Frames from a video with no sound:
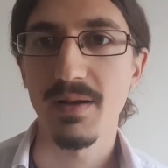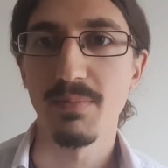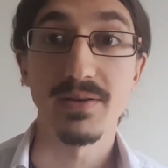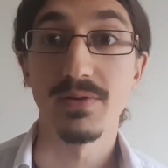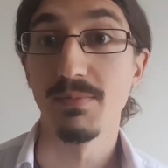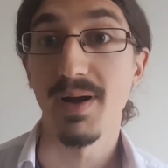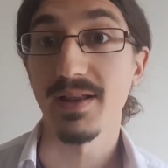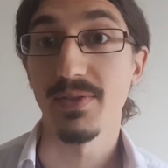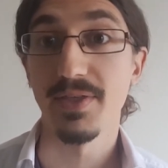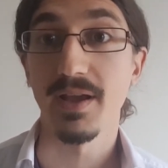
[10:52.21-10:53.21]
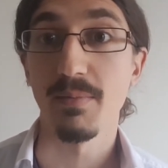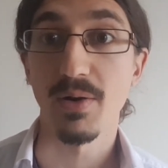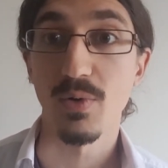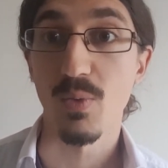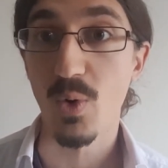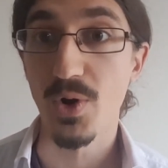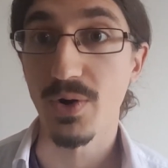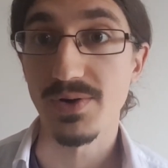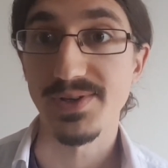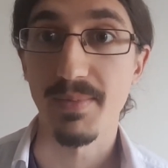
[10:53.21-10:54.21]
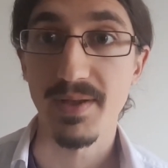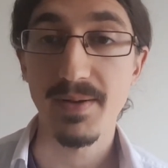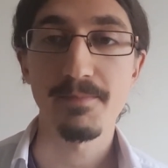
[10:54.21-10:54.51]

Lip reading: but you might think about your work or something,